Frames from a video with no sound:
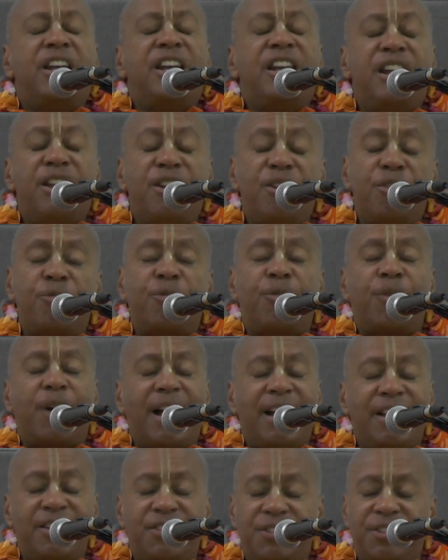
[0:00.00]
the
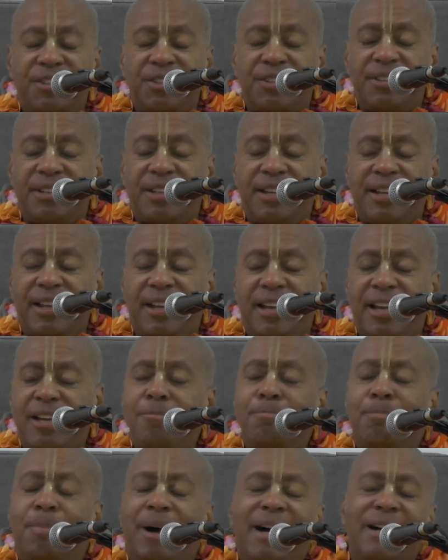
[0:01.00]
neophyte
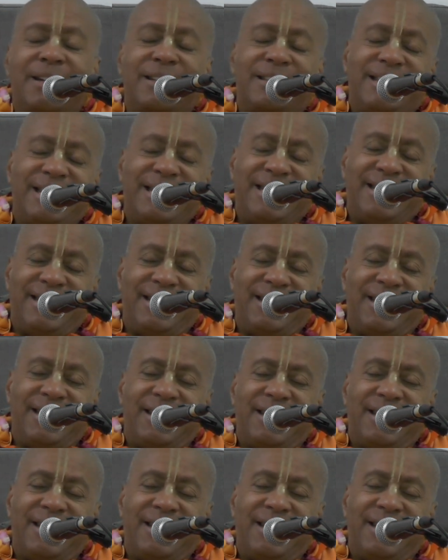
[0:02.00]
in bhakti